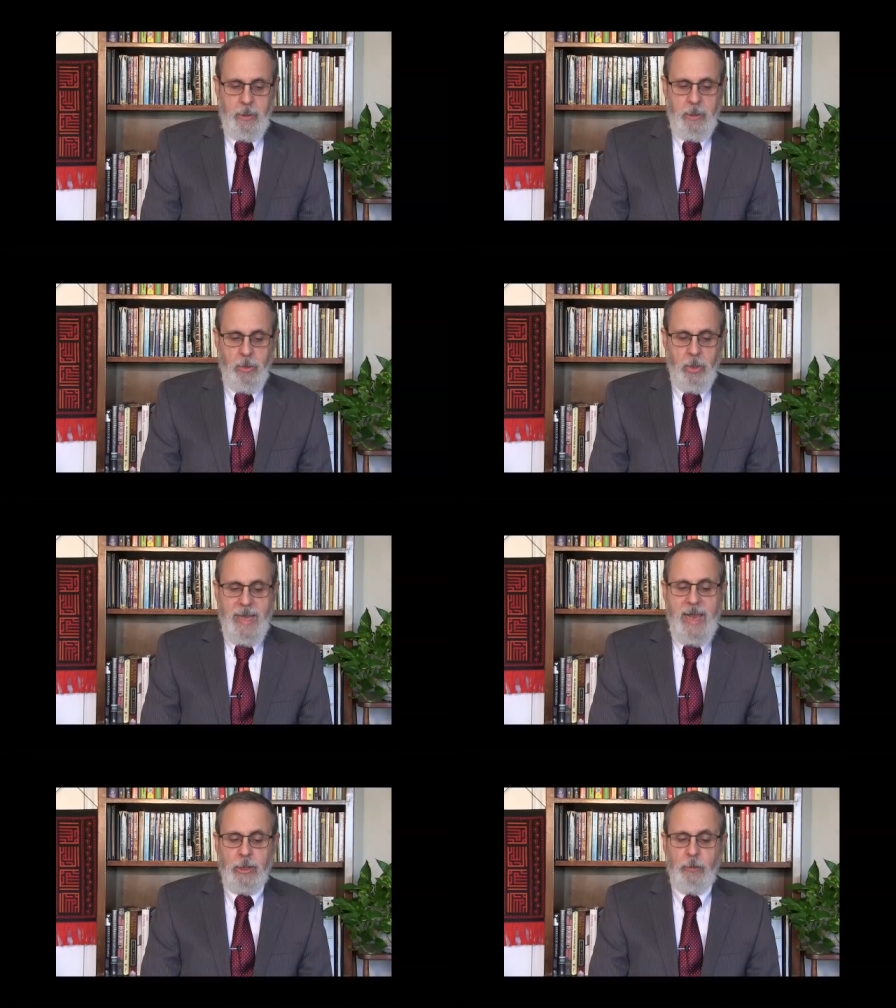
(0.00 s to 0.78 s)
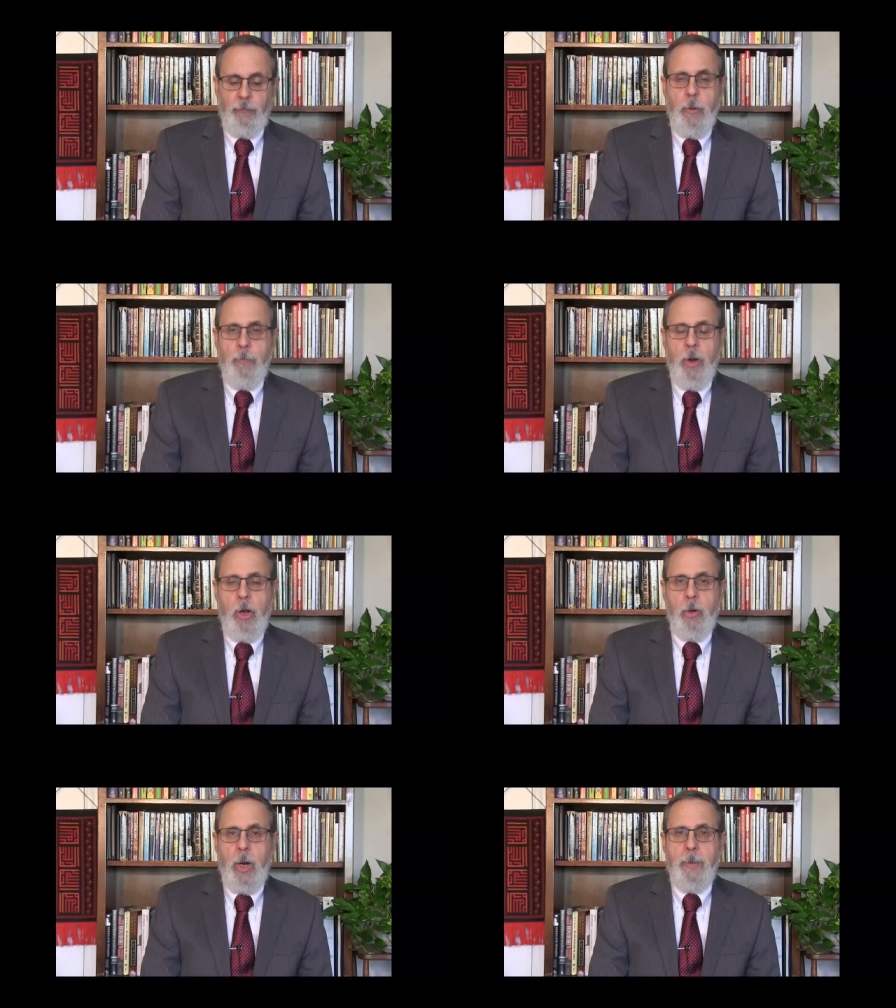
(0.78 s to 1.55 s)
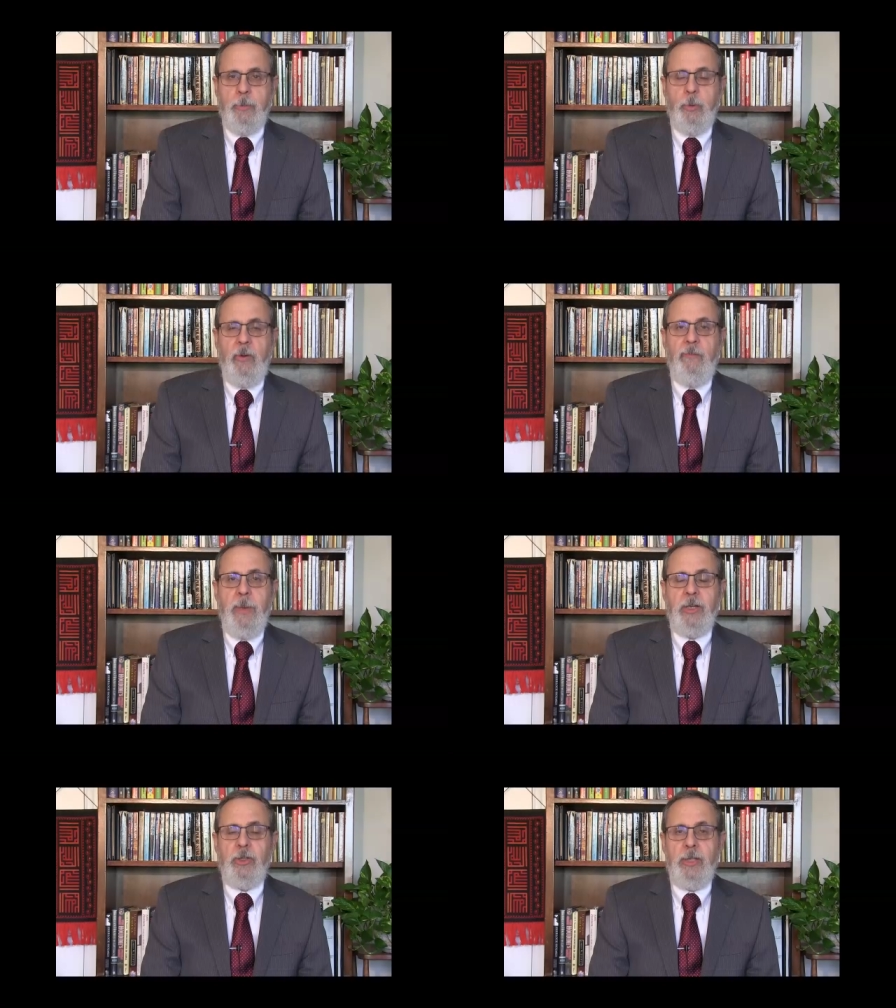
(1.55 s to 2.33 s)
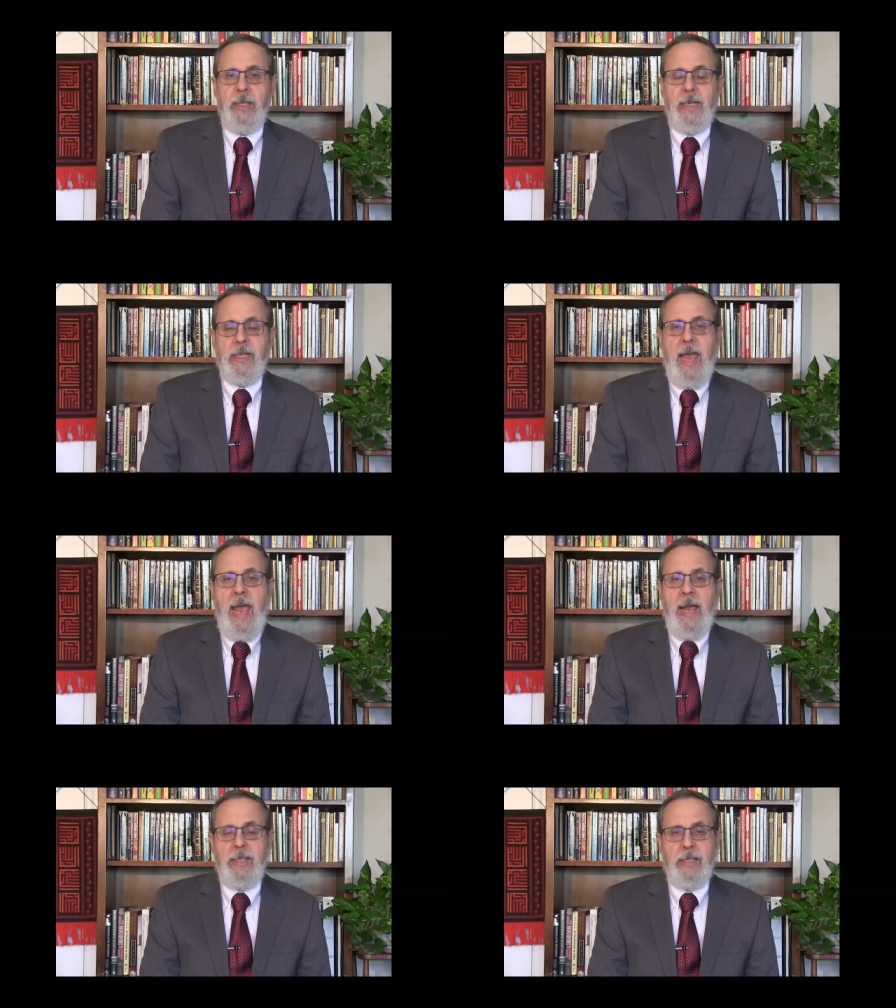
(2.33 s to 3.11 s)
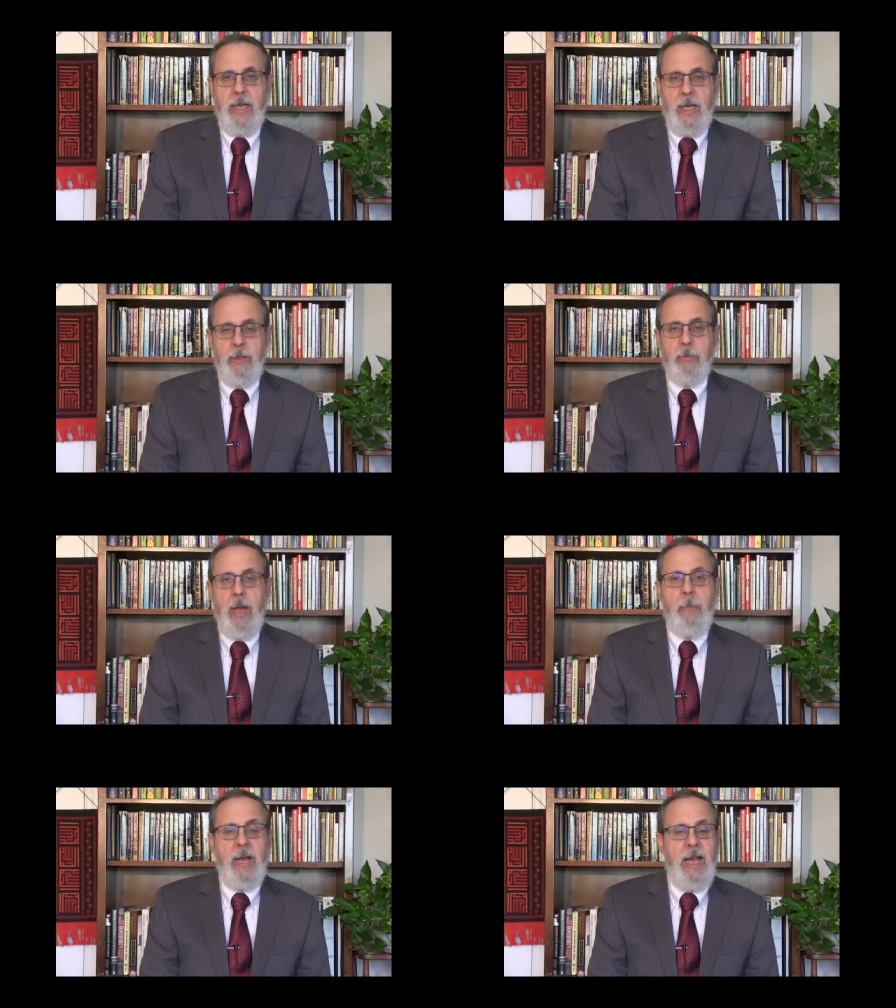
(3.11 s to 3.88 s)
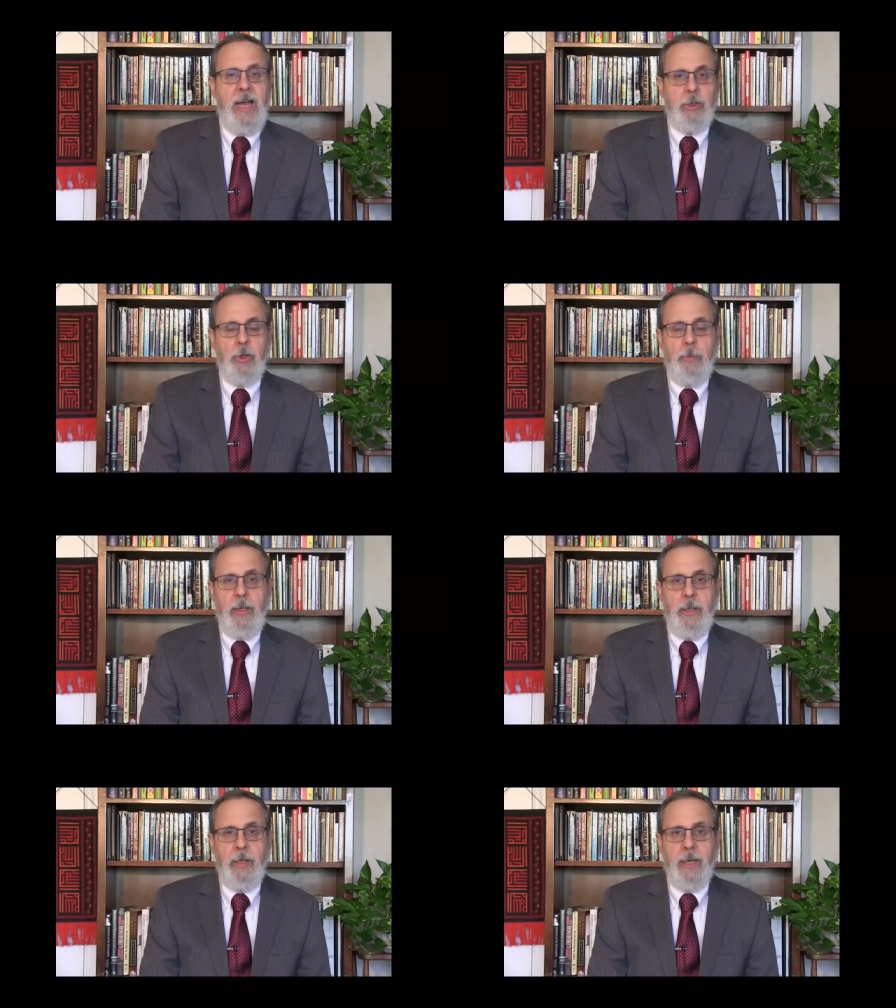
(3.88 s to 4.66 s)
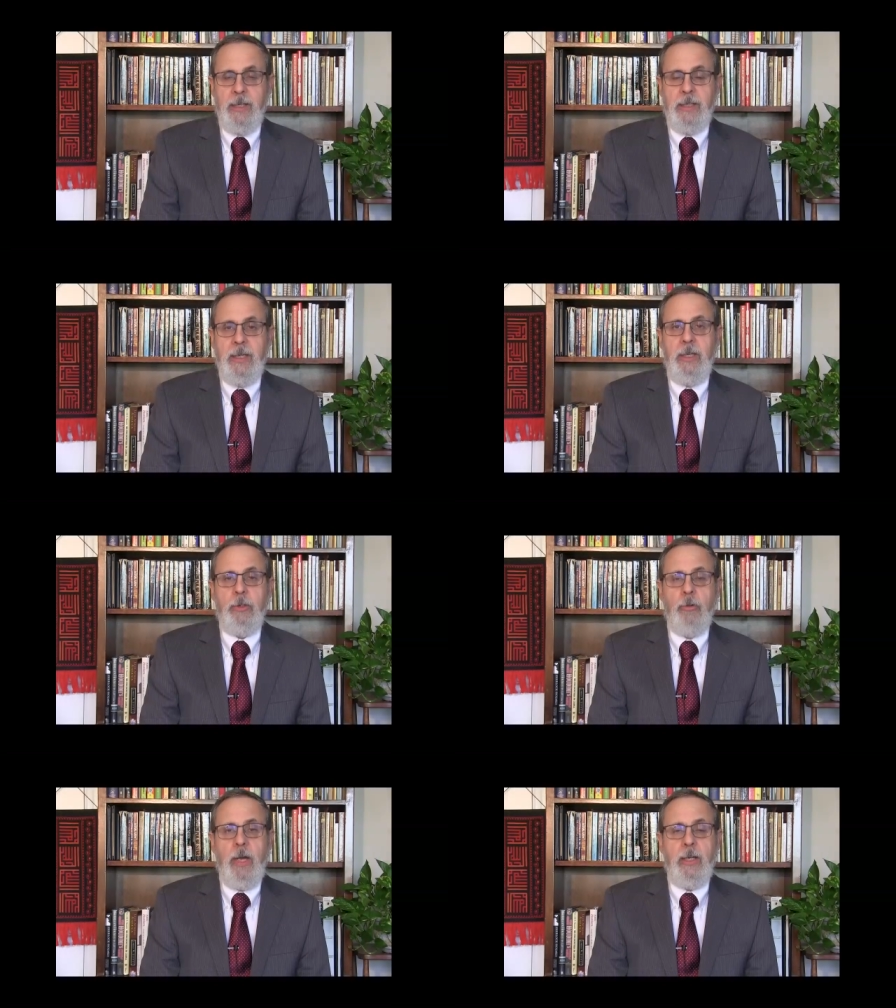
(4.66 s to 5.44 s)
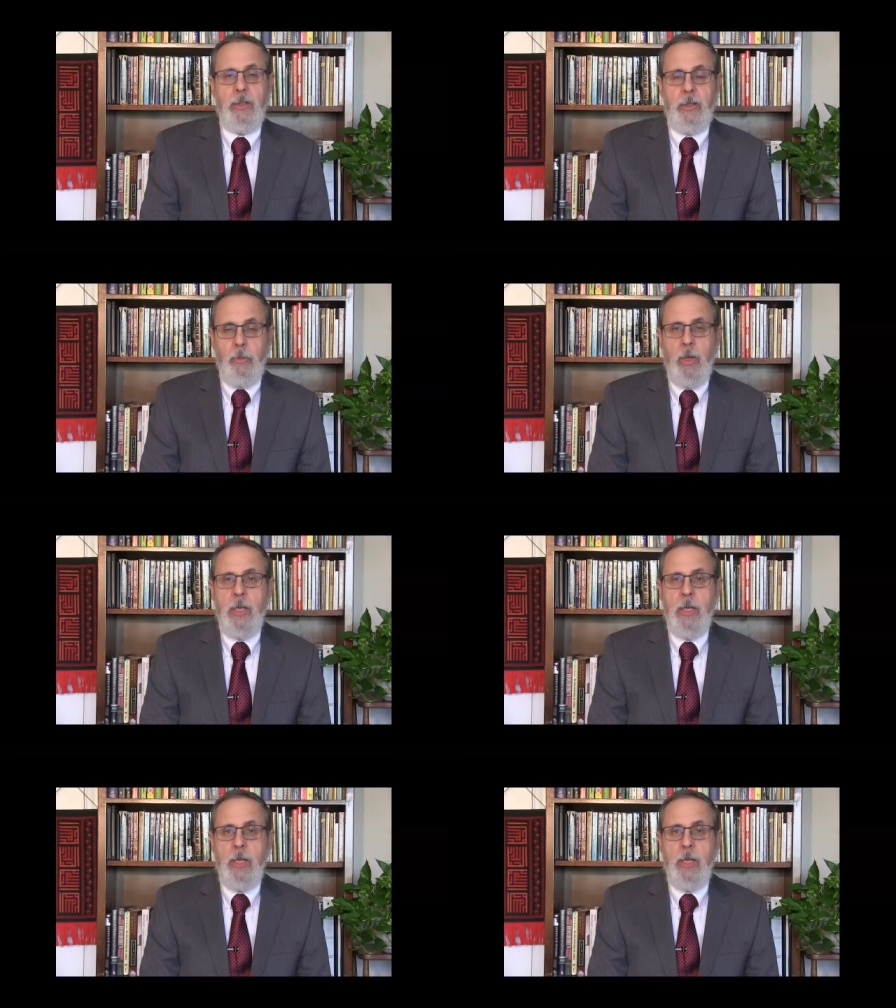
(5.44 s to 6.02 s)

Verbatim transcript: In our last few programs, we've mentioned the attacks on Rabbi Asherman as he tried to